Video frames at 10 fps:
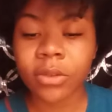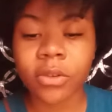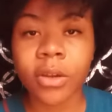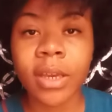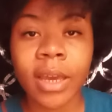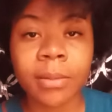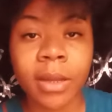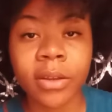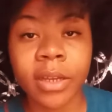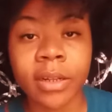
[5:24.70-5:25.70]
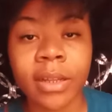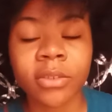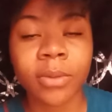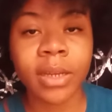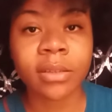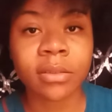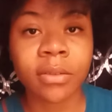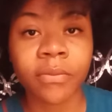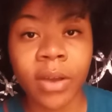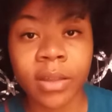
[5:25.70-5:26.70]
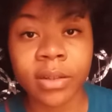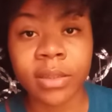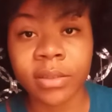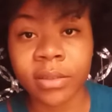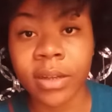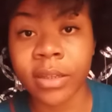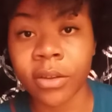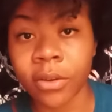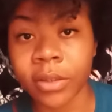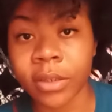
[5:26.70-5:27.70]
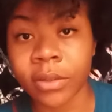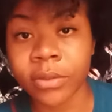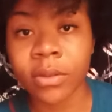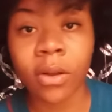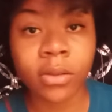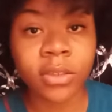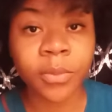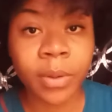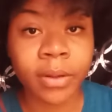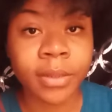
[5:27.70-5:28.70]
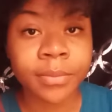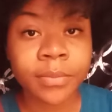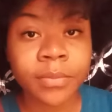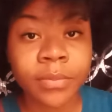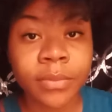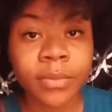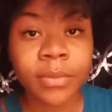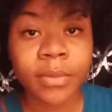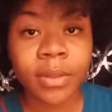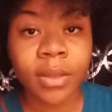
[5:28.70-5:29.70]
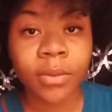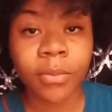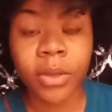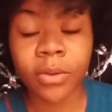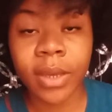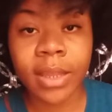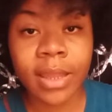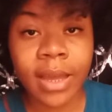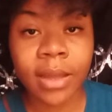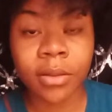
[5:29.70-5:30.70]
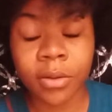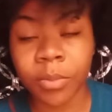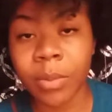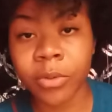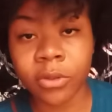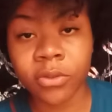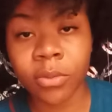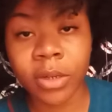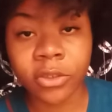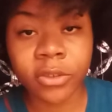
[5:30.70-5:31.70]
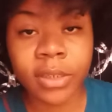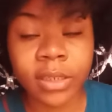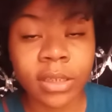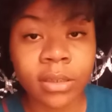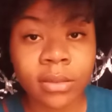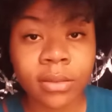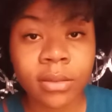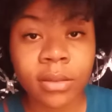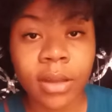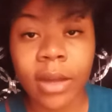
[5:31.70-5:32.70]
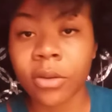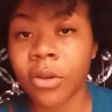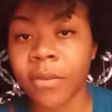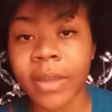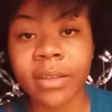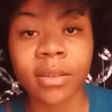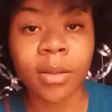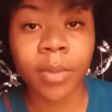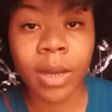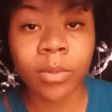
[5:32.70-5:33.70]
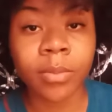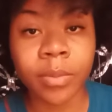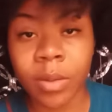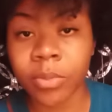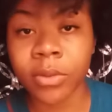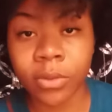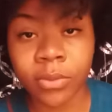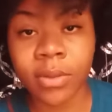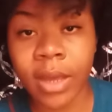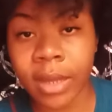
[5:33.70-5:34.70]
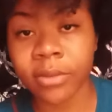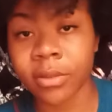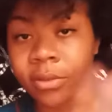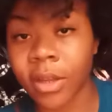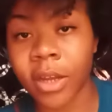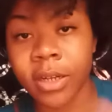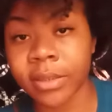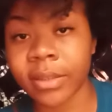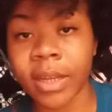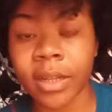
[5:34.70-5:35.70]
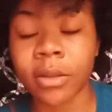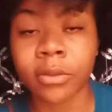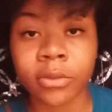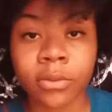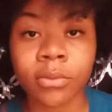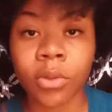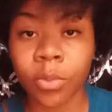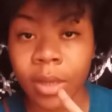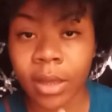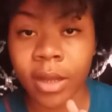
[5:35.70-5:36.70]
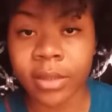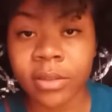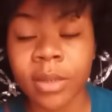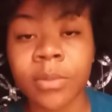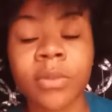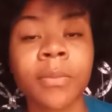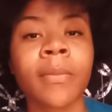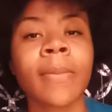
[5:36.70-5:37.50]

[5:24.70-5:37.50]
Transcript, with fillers: So he came down here. That's why it's the Father, the Son, and the Holy Ghost, Holy Spirit. When you get that, you know, people use the word Trinity. I don't know if that's in the Bible, but people use that just to understand those three concepts.